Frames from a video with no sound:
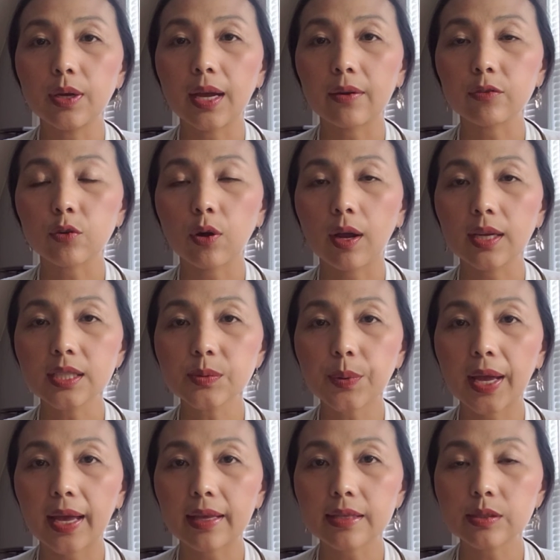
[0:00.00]
have crossed
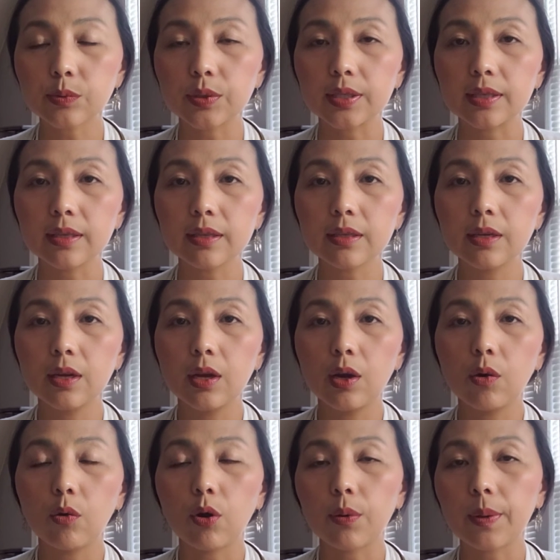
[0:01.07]
paths with,
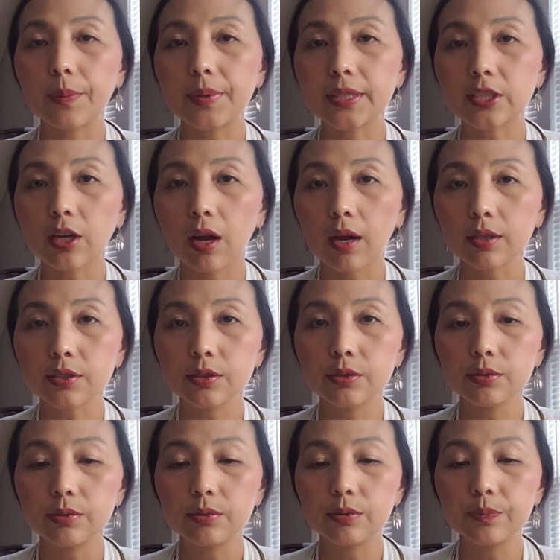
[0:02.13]
or maybe talked
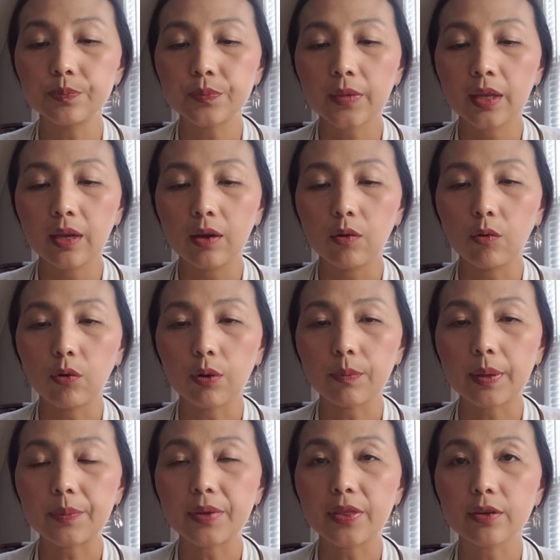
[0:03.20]
to, or
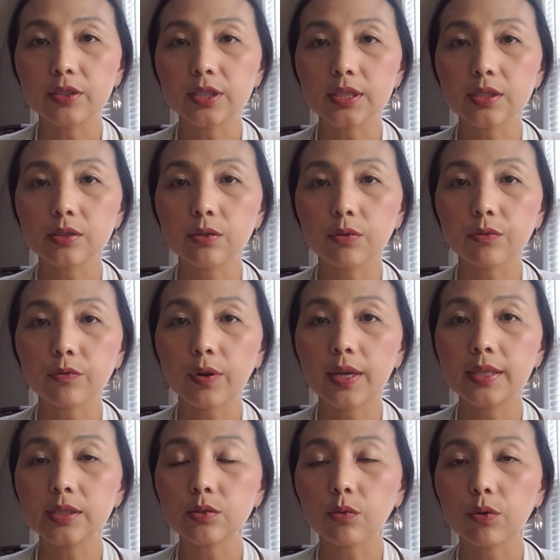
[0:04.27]
maybe they're just your
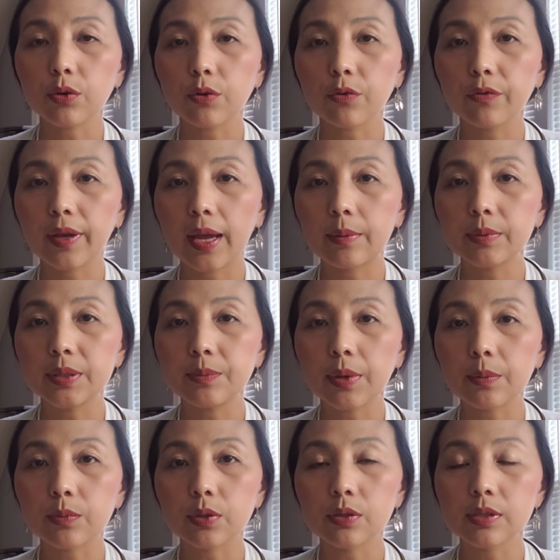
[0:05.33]
friends or your family
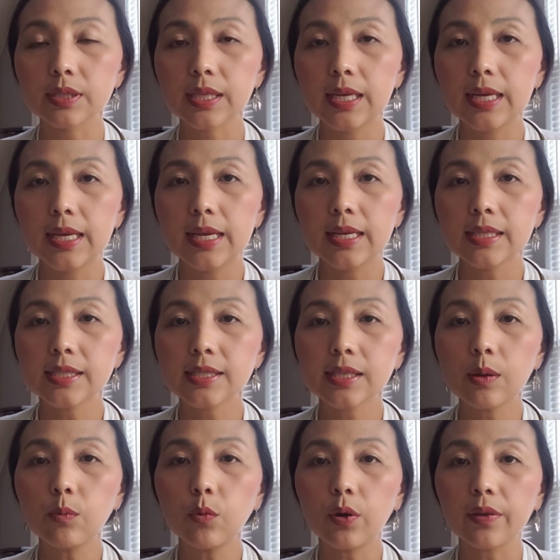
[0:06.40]
members,
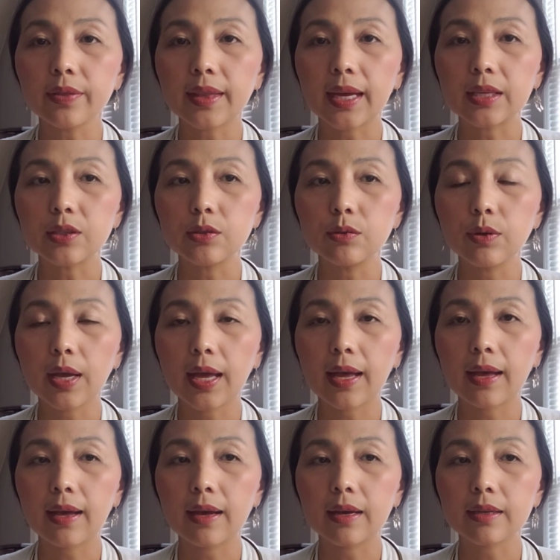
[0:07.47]
someone that you
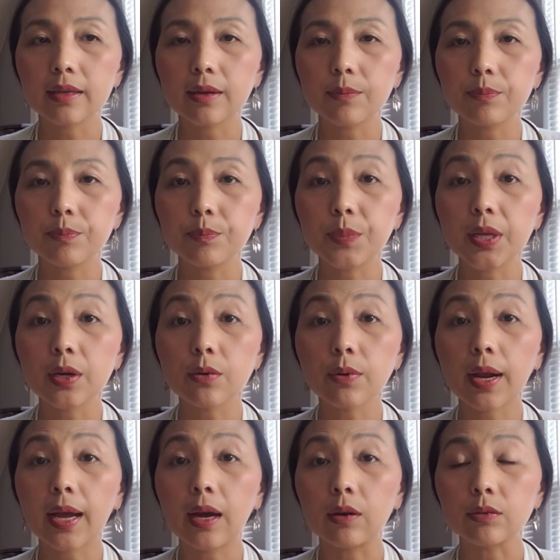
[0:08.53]
had been
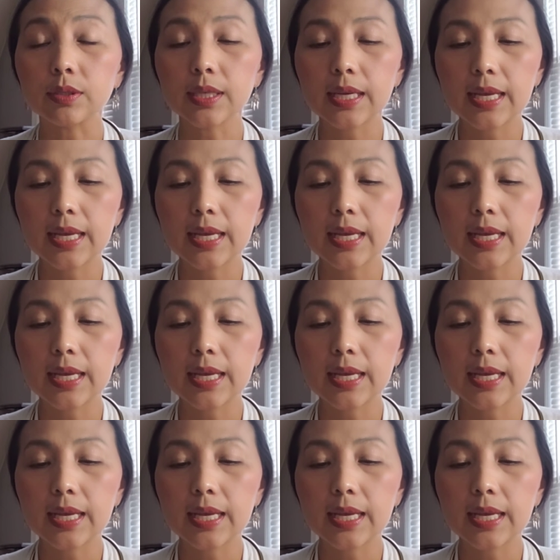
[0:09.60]
around.